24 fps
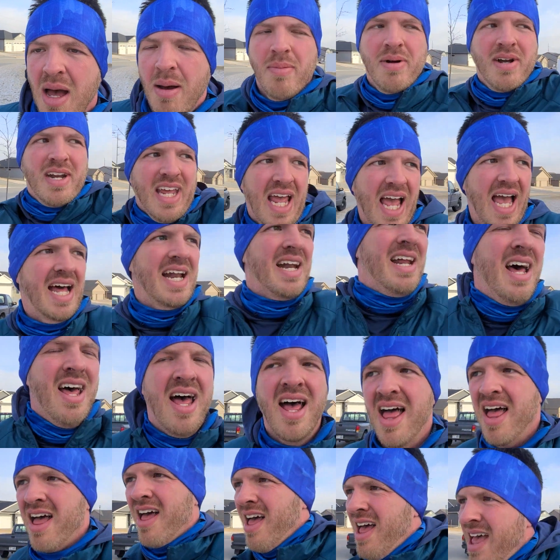But again,
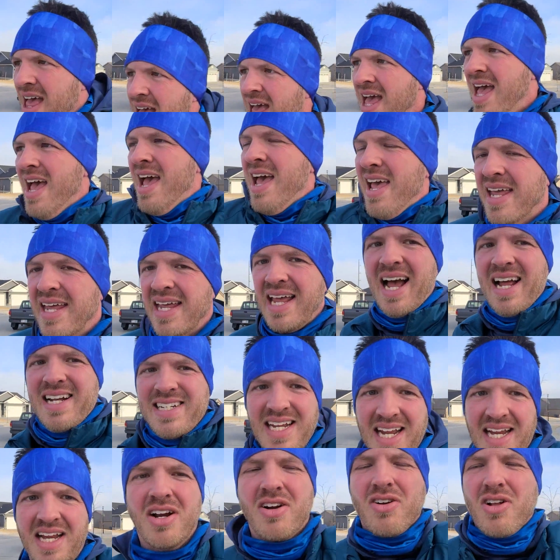you gotta
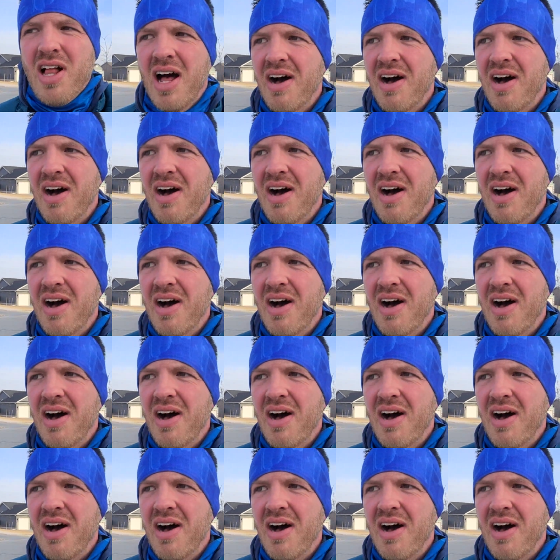take your